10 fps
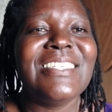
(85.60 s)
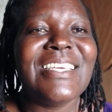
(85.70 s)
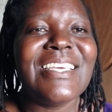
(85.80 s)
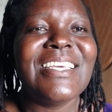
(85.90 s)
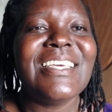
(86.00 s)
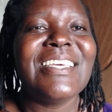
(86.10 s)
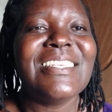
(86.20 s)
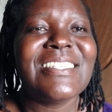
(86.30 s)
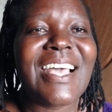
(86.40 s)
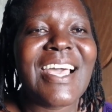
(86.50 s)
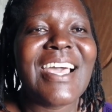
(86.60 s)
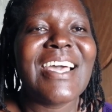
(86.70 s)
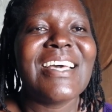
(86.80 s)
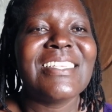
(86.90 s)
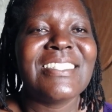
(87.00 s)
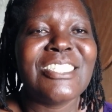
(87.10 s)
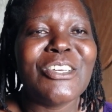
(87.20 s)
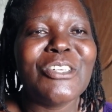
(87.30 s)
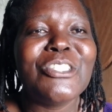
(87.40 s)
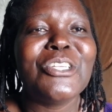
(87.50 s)
Jesus,
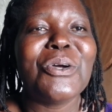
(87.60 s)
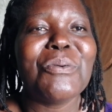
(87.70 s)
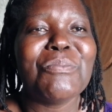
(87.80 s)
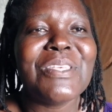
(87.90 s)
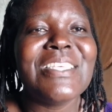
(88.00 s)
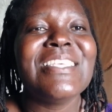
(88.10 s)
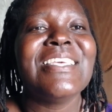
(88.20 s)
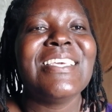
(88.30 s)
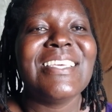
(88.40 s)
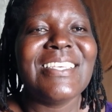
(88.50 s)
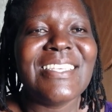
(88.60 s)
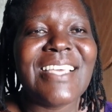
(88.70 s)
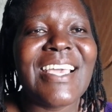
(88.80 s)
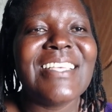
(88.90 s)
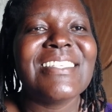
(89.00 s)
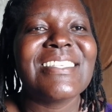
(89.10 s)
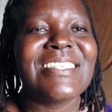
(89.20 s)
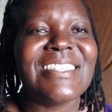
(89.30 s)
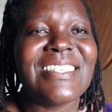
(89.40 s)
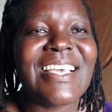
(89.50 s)
toto me,
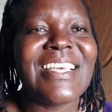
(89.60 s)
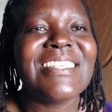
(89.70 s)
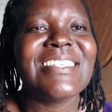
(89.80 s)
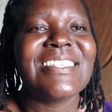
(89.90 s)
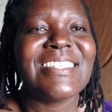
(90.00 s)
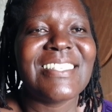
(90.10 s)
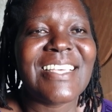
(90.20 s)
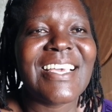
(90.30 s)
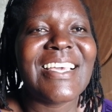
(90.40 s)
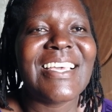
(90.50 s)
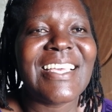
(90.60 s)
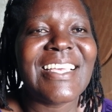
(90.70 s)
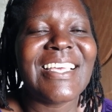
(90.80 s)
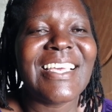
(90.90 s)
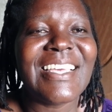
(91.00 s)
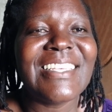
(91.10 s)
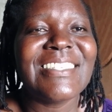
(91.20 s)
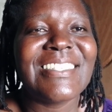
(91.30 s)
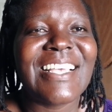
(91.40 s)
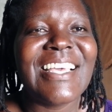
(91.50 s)
yes, yes,
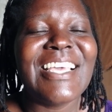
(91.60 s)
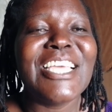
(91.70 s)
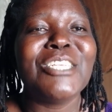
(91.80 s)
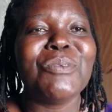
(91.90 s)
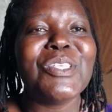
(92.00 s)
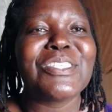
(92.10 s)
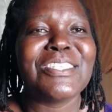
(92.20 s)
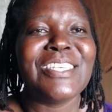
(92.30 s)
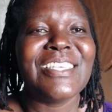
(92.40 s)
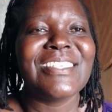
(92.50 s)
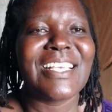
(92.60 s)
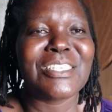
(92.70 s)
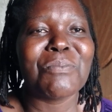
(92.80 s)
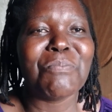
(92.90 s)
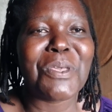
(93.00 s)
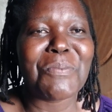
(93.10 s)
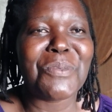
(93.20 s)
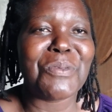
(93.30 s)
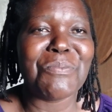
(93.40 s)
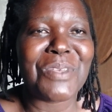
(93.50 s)
yes. It means Jesus,
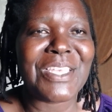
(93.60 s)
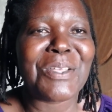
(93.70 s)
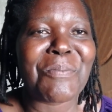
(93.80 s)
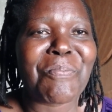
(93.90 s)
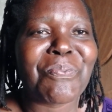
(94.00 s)
baby me.